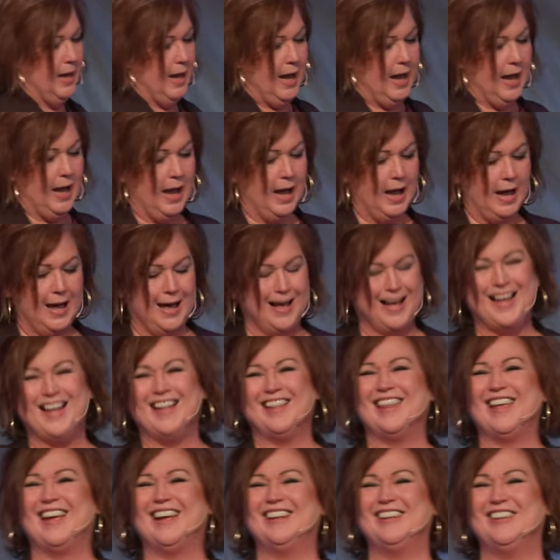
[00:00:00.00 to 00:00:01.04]

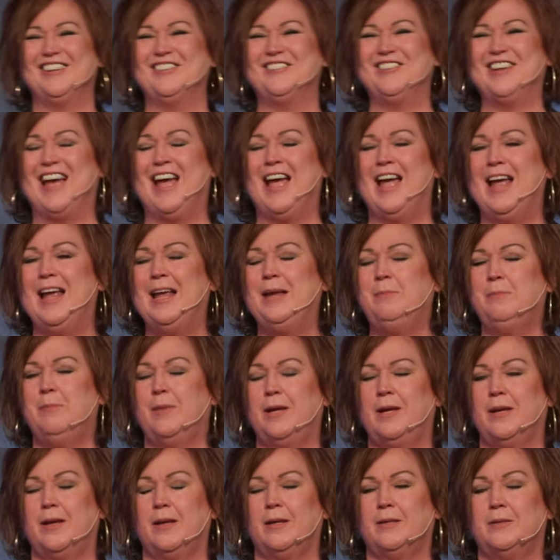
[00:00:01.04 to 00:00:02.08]
Hallelujah.
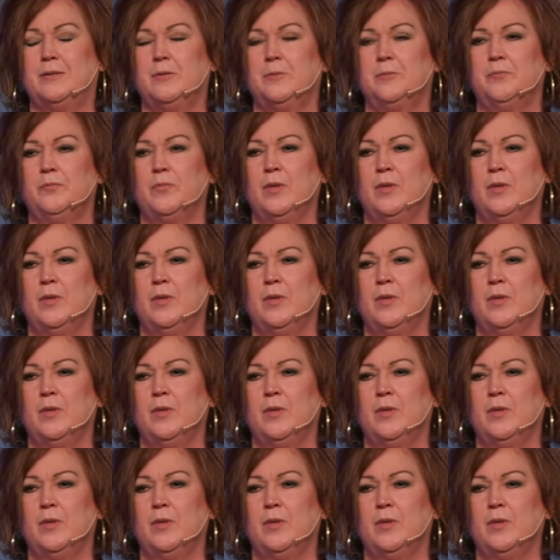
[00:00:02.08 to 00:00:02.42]
Amen.